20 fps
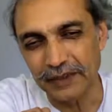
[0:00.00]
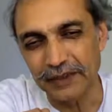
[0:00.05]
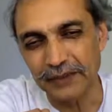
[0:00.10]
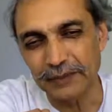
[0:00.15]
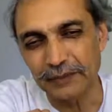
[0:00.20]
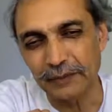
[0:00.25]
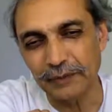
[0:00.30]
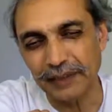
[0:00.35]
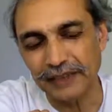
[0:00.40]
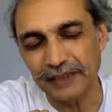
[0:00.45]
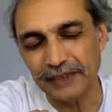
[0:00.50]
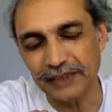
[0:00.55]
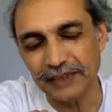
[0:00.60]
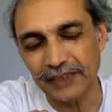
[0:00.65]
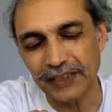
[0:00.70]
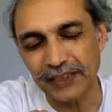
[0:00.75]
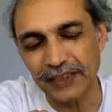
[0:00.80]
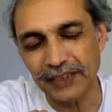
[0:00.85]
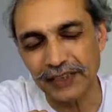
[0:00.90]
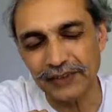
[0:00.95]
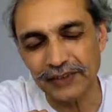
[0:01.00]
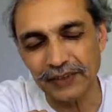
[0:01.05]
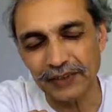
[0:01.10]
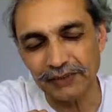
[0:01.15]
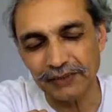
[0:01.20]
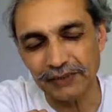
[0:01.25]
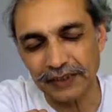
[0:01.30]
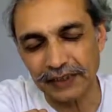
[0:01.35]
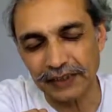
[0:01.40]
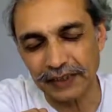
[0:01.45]
you might say in
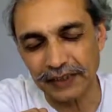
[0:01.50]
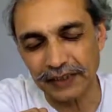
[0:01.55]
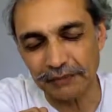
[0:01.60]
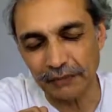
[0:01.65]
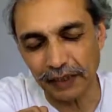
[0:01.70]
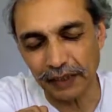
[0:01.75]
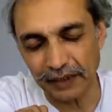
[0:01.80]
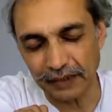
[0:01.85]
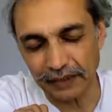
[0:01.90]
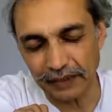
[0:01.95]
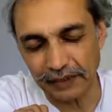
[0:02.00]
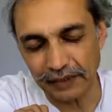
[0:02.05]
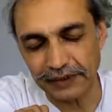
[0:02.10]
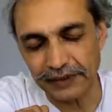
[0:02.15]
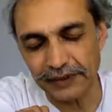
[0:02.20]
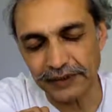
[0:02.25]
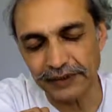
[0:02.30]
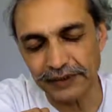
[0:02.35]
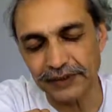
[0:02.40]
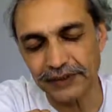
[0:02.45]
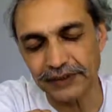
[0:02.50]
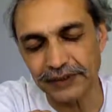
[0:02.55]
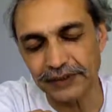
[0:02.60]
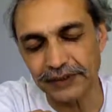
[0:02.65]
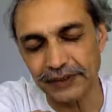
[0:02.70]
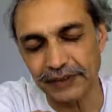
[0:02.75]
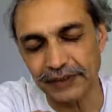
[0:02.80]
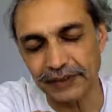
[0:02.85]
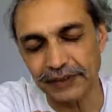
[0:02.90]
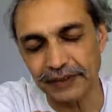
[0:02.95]
some weekend, Mara and Jai
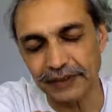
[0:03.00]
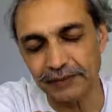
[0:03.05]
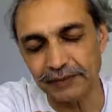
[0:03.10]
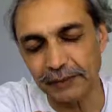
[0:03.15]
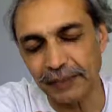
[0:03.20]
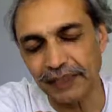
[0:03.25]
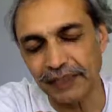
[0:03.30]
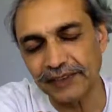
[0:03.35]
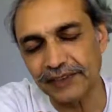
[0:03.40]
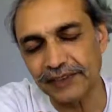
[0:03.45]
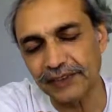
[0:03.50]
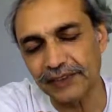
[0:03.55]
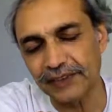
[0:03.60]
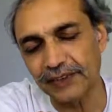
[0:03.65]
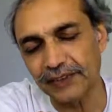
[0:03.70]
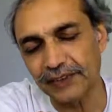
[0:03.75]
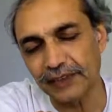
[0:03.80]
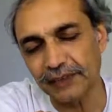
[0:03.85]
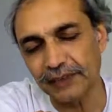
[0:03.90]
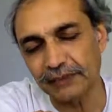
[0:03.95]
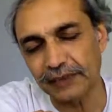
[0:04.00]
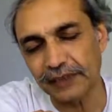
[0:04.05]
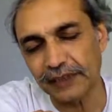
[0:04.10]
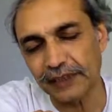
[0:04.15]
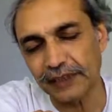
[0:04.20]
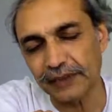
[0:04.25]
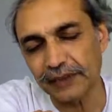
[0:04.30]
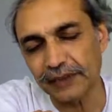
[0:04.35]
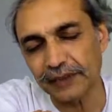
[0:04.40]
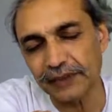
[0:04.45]
Sachidanand, you might say in some
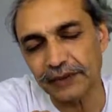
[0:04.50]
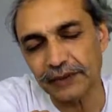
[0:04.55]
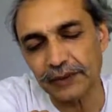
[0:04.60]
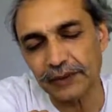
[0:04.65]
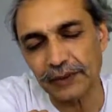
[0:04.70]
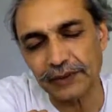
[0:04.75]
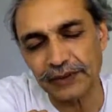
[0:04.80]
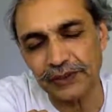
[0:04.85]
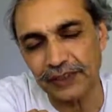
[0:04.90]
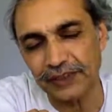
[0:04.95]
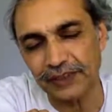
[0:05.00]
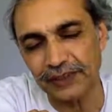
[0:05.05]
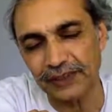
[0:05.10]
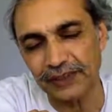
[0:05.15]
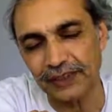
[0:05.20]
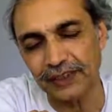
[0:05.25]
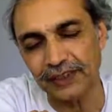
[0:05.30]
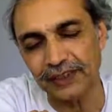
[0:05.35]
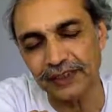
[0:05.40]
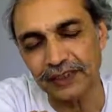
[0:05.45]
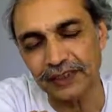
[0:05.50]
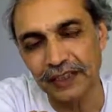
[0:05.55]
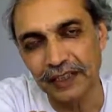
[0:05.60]
weekend there is no satsang,